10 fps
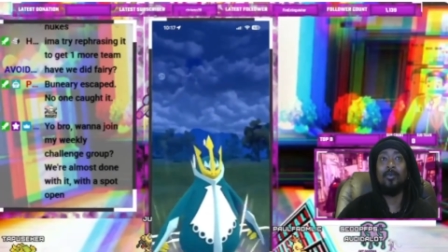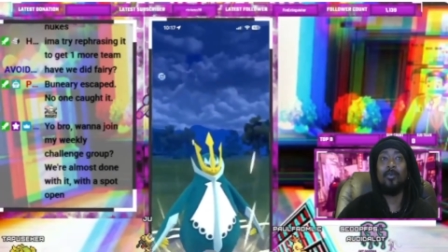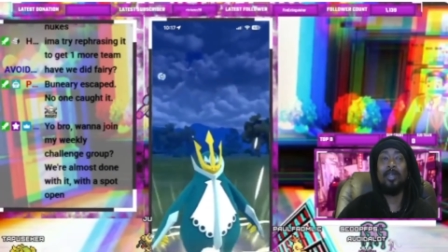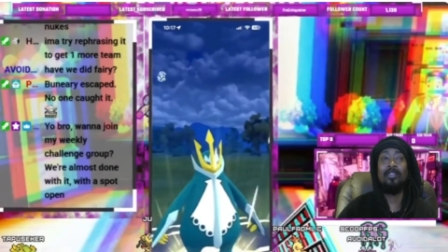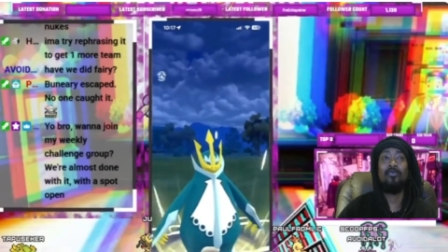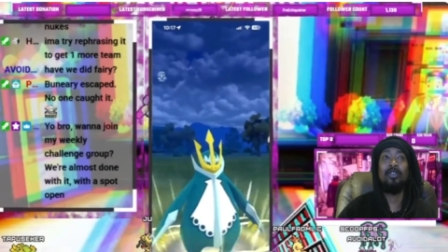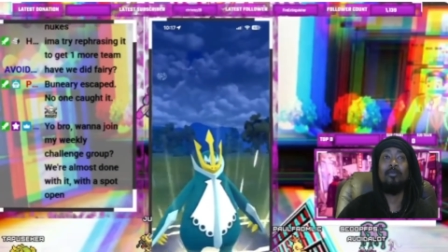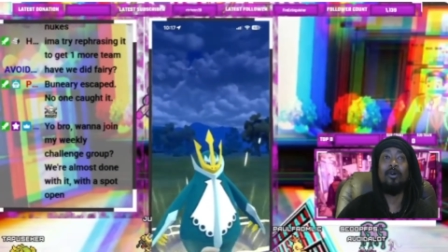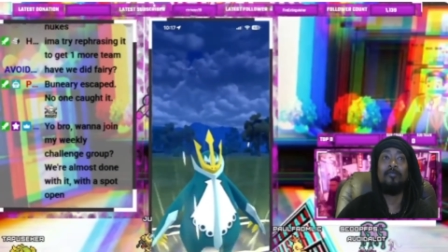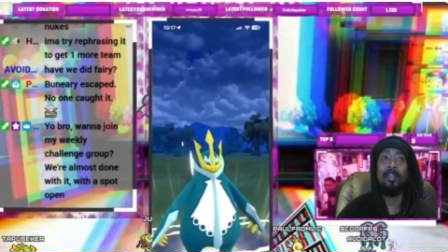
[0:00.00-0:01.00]
we
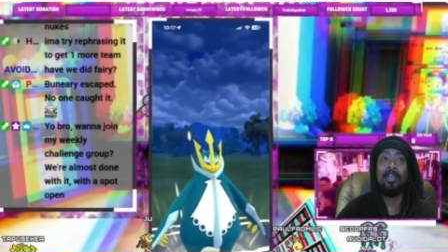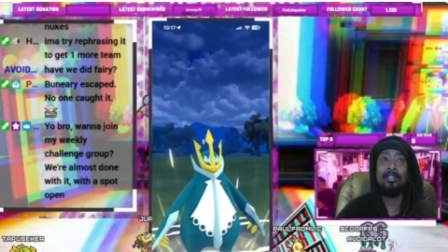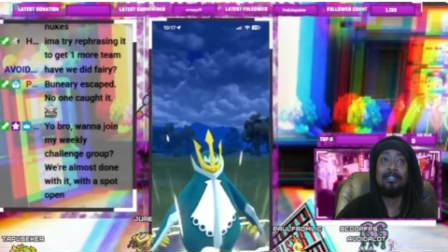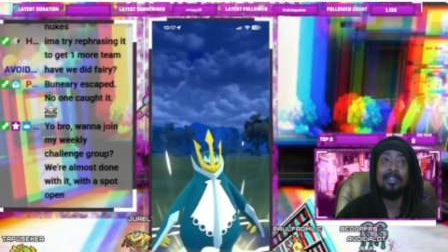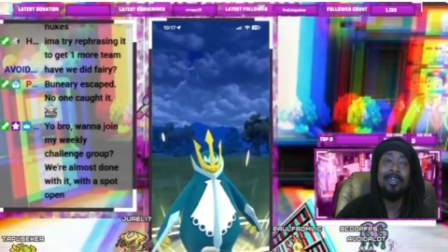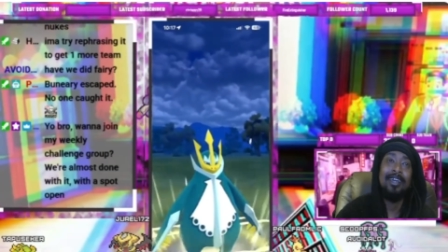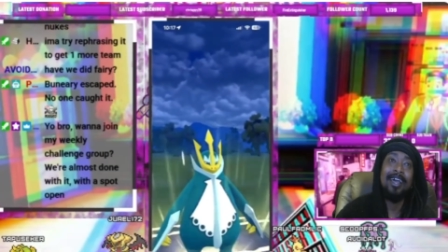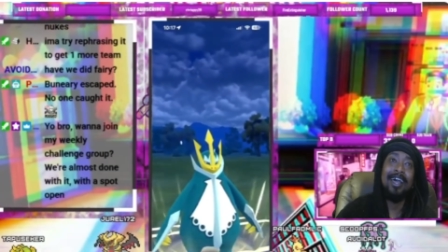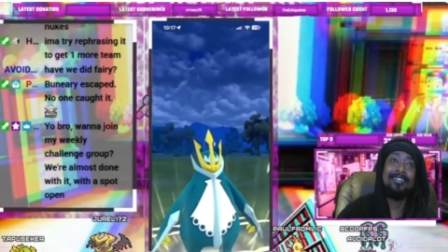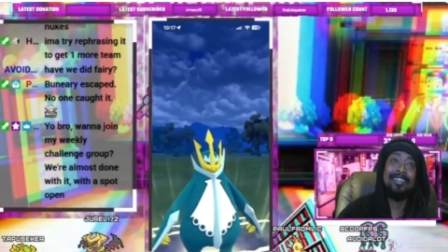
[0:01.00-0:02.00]
3-ball flex
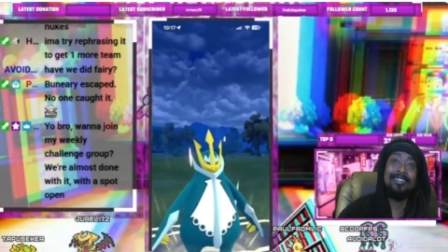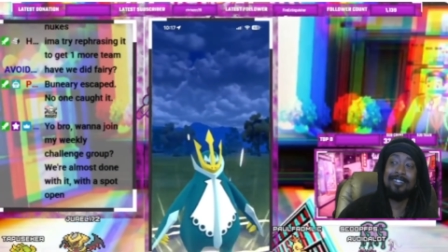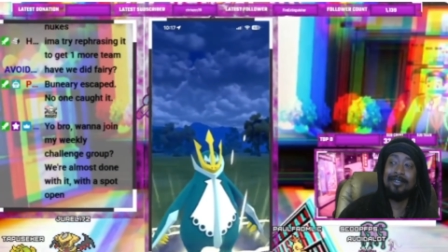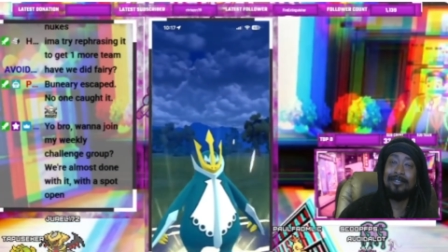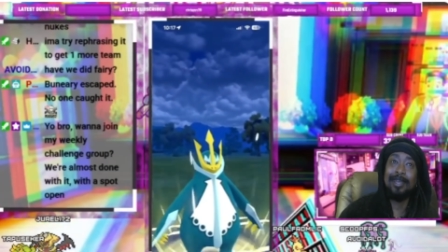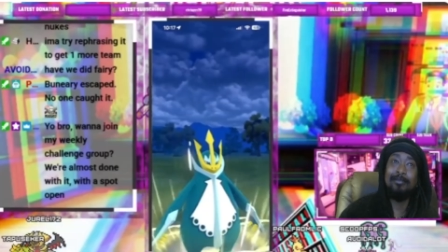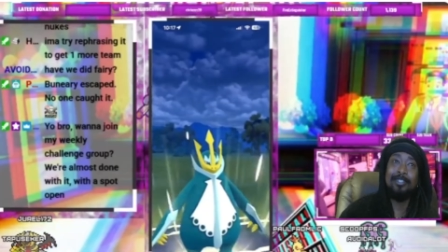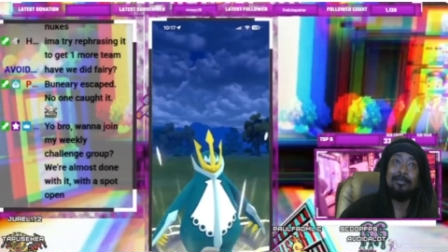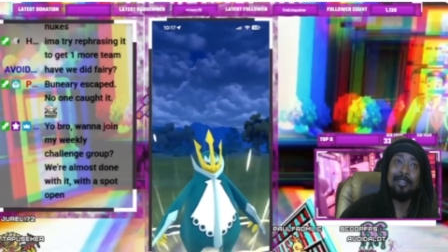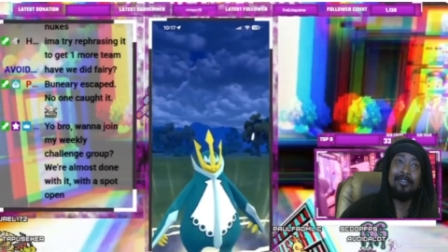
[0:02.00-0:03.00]
as a steel type
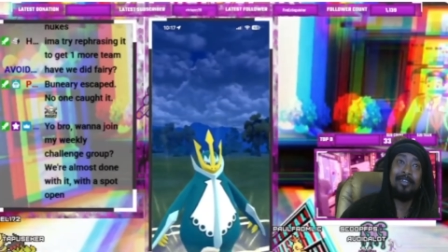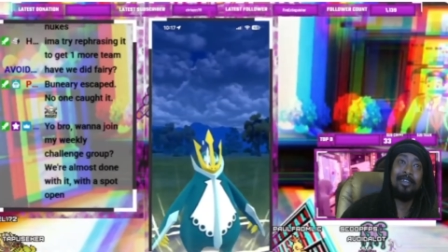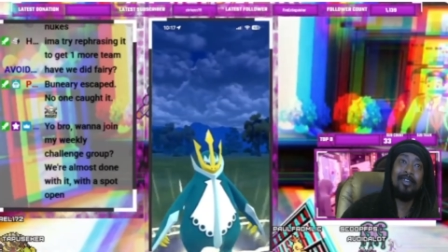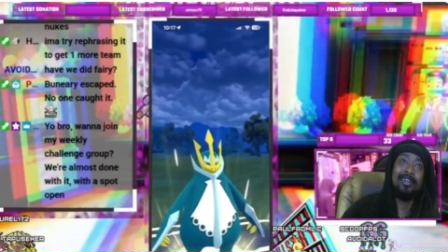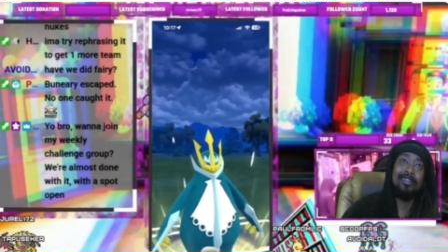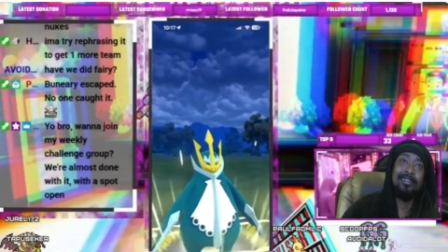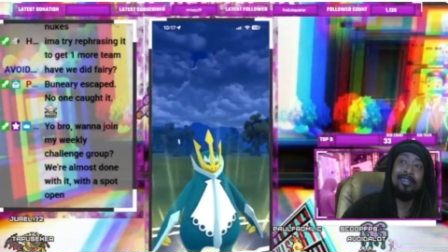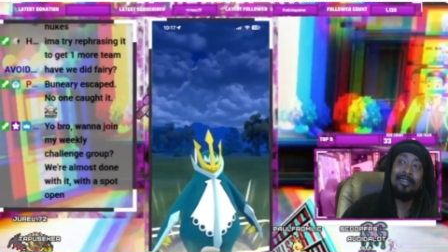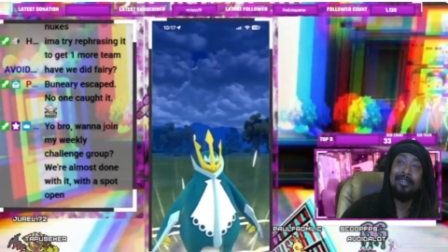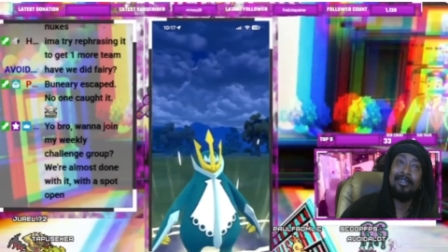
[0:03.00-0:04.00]
gym leader in the Great League,
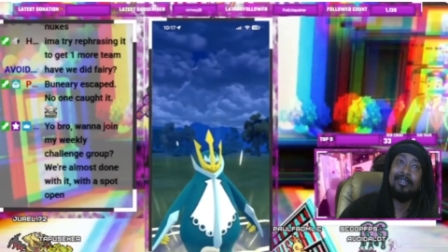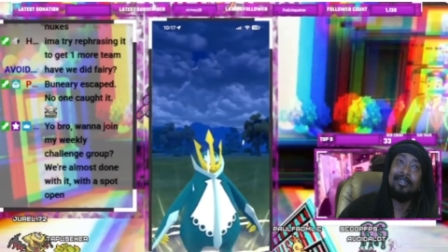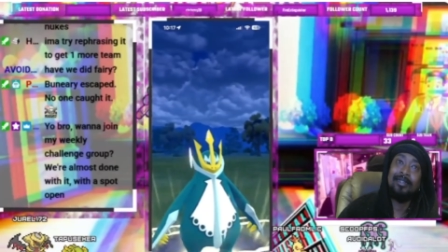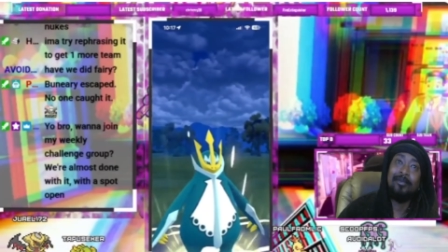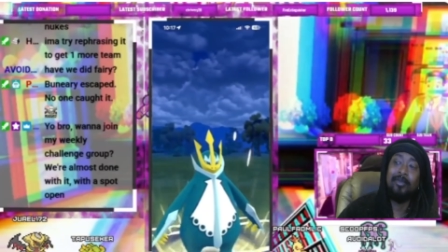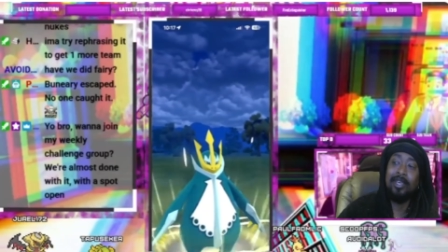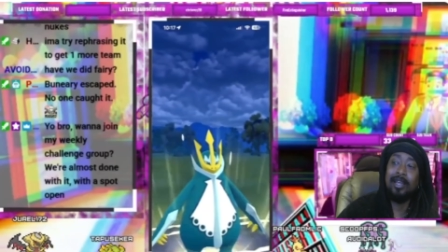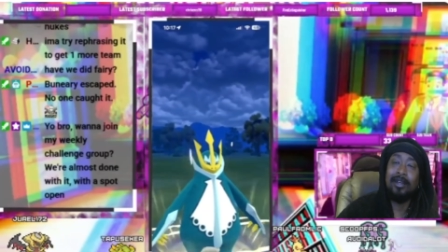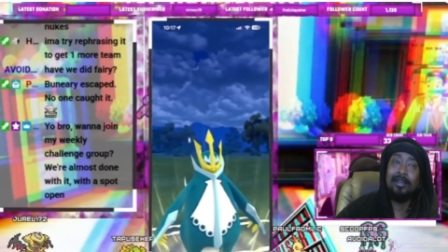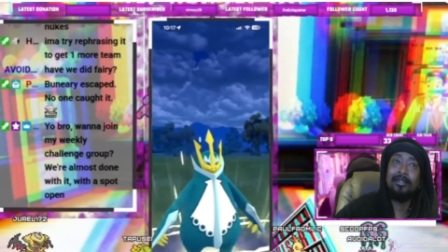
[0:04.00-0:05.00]
and we
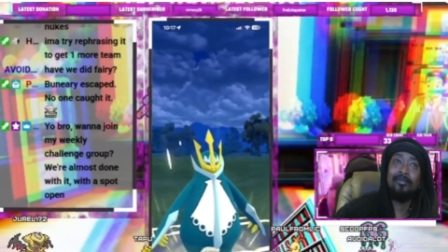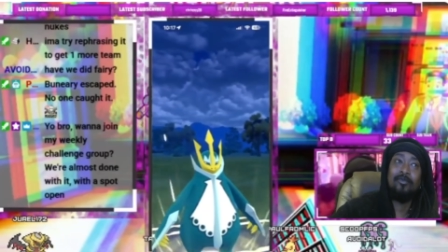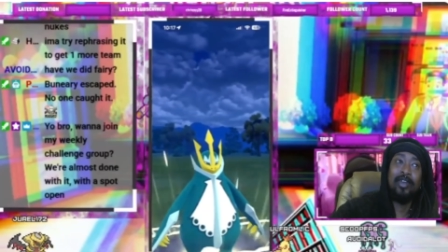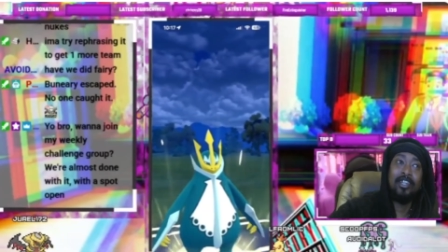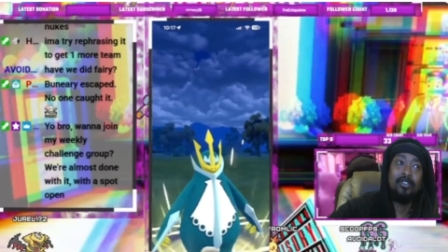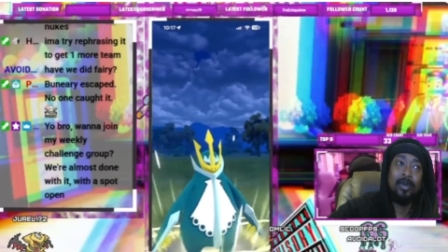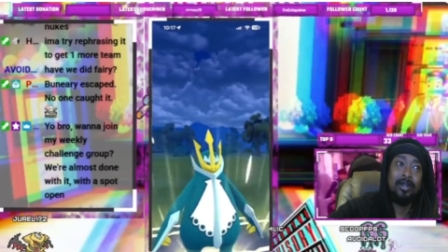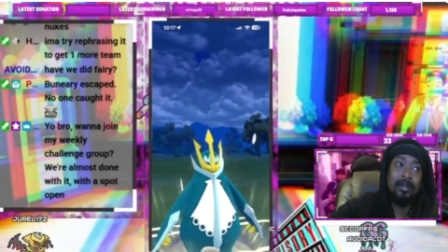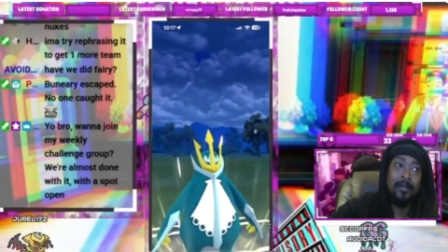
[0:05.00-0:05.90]
get a Rage Quitter.